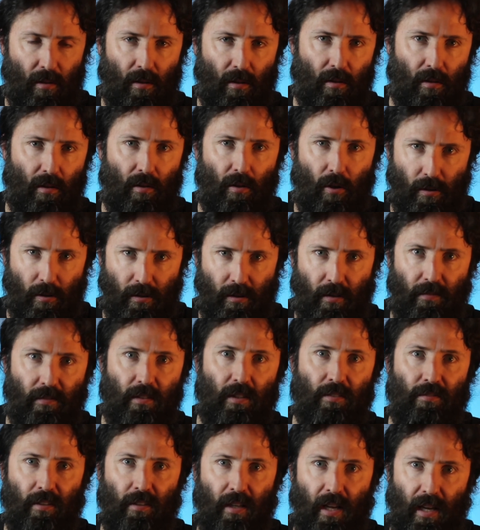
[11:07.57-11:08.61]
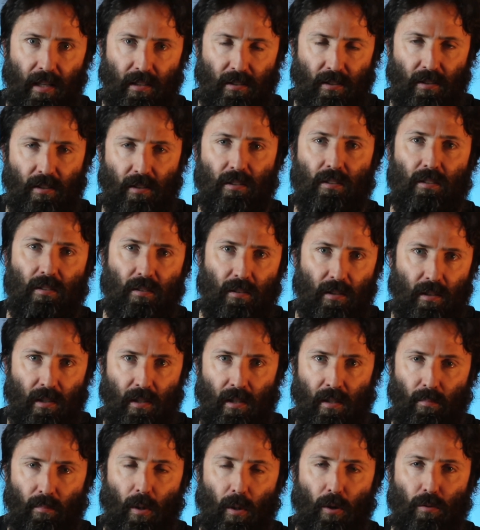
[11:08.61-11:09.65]
lots of different answers
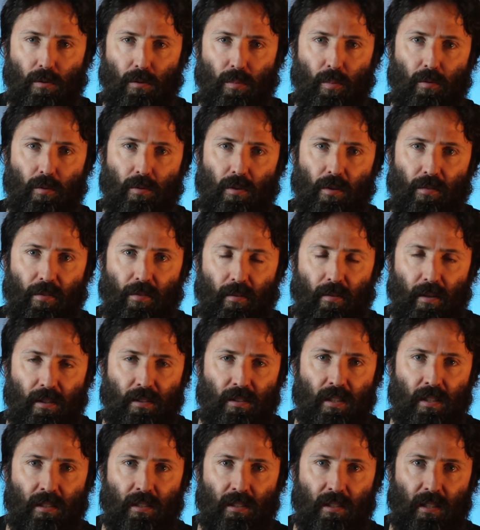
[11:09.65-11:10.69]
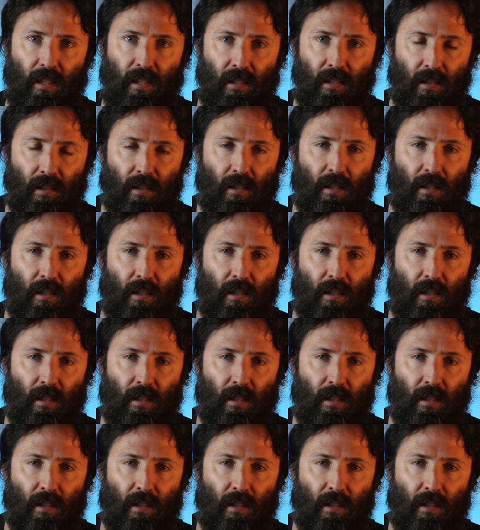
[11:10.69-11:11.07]
in multiples of 360,